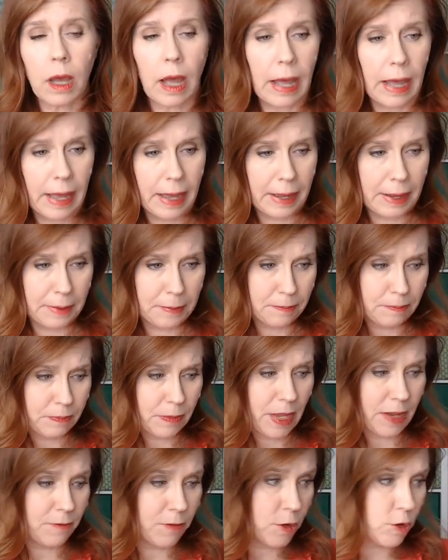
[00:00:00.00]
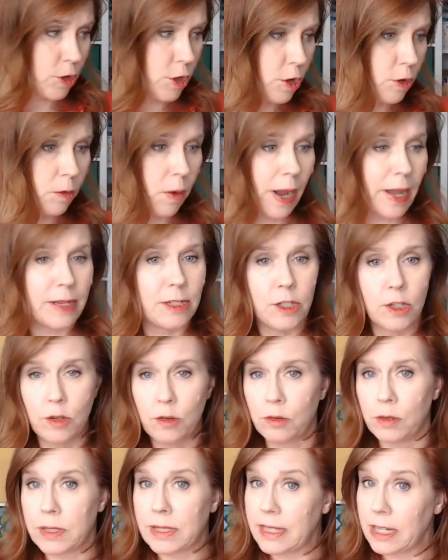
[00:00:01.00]
Um, if you're new, I
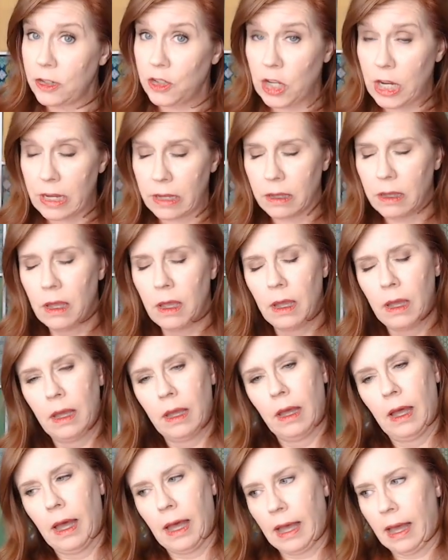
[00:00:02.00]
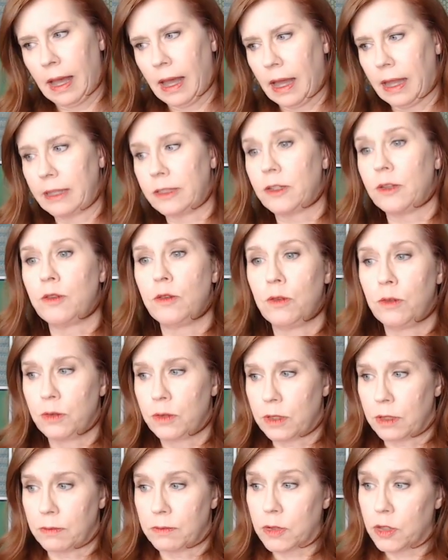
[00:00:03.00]
do stitching, uh, I do
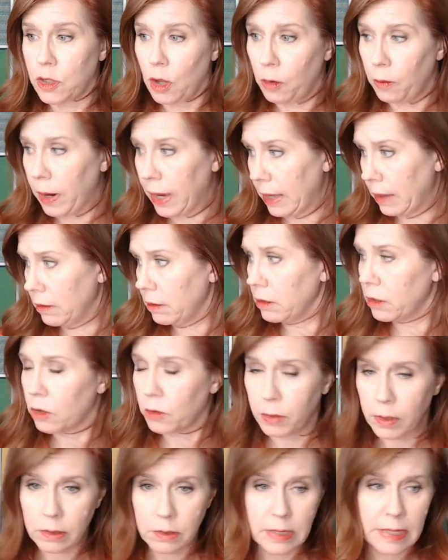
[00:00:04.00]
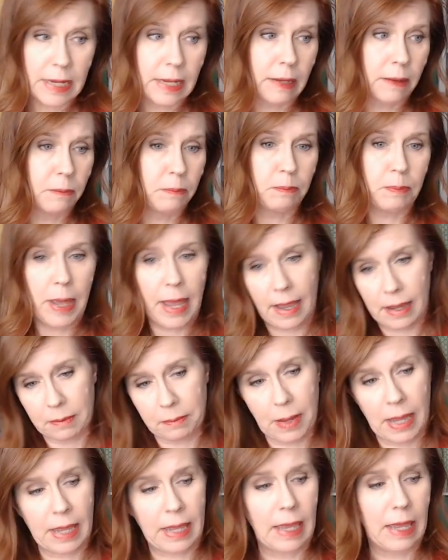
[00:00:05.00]
some sewing, quilting, bag
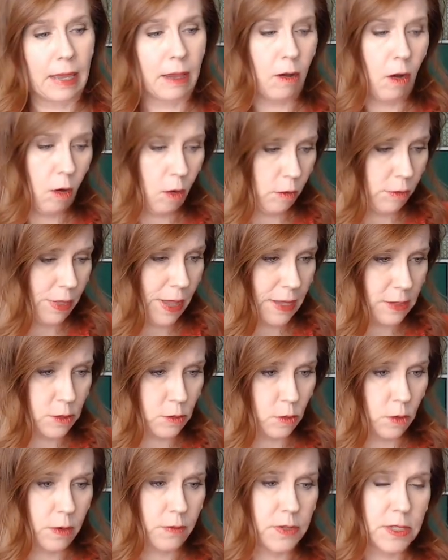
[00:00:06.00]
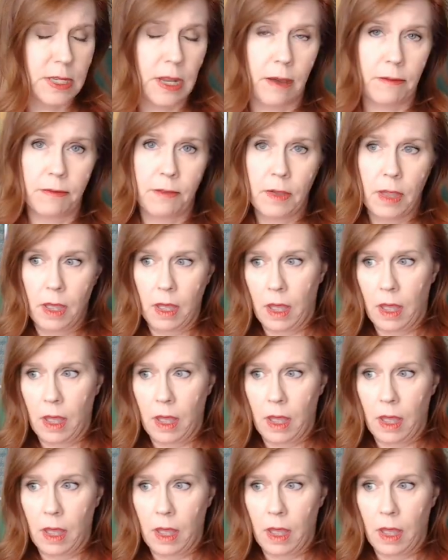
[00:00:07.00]
making, all that sort of stuff.